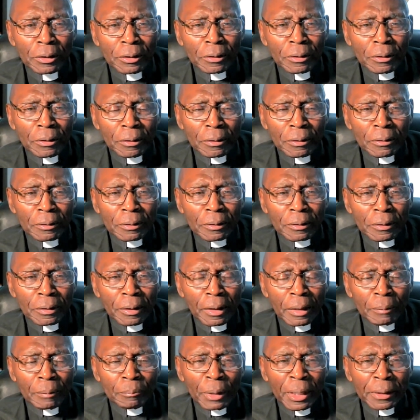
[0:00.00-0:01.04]
uh,
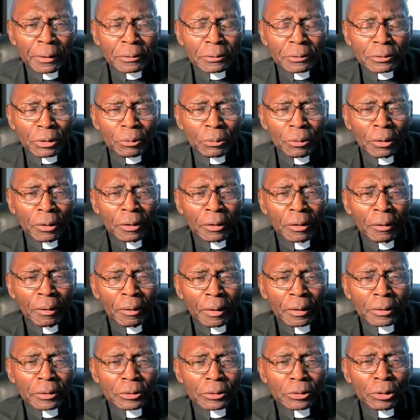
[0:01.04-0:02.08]
amen. You,
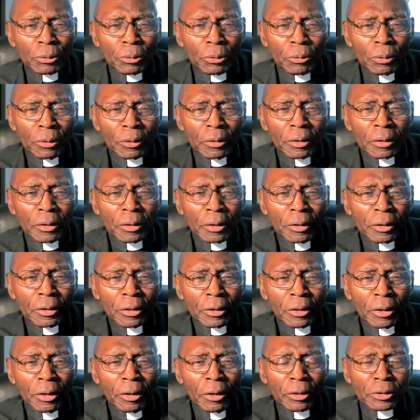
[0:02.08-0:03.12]
you,
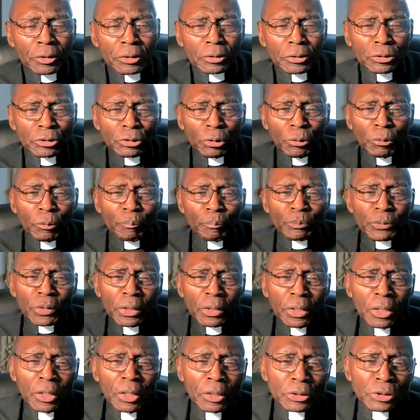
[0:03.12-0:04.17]
you,
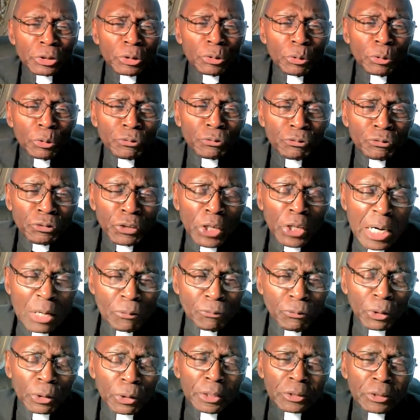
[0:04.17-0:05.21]
you
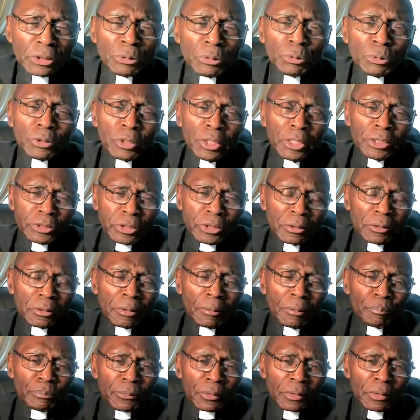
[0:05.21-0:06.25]
fearful and you listen
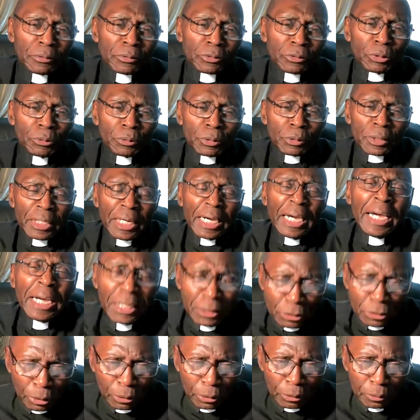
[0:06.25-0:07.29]
to the
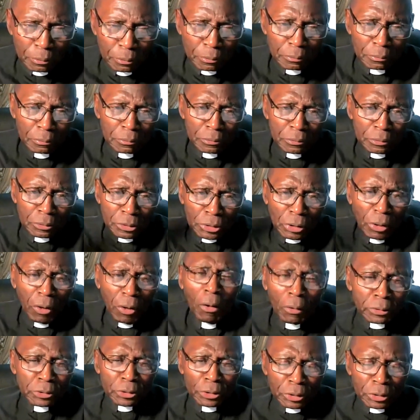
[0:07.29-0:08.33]
angel
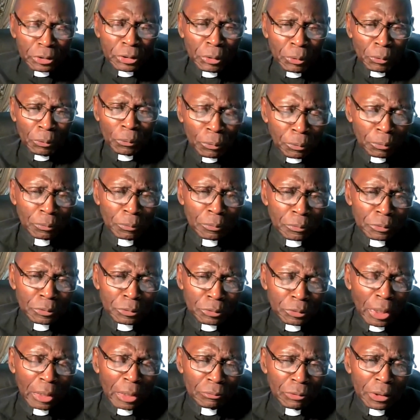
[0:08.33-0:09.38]
talk to you.
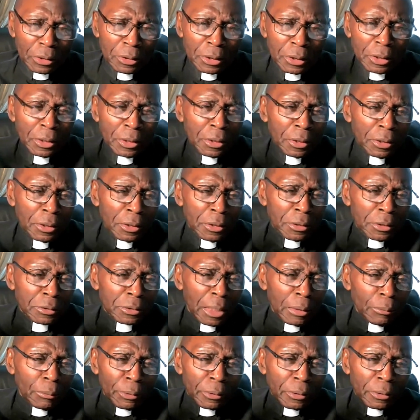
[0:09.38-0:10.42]
You ever,
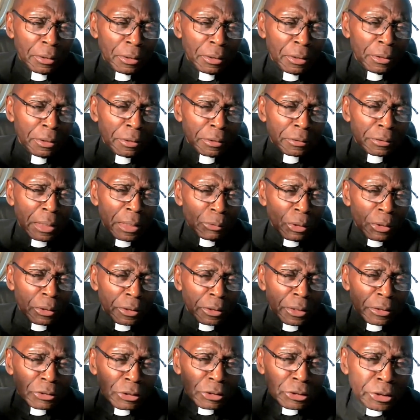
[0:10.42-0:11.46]
you ever, you ever
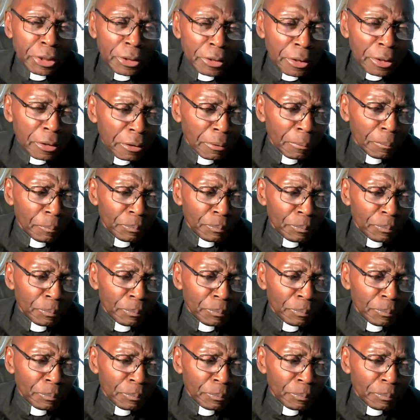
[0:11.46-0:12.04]
consider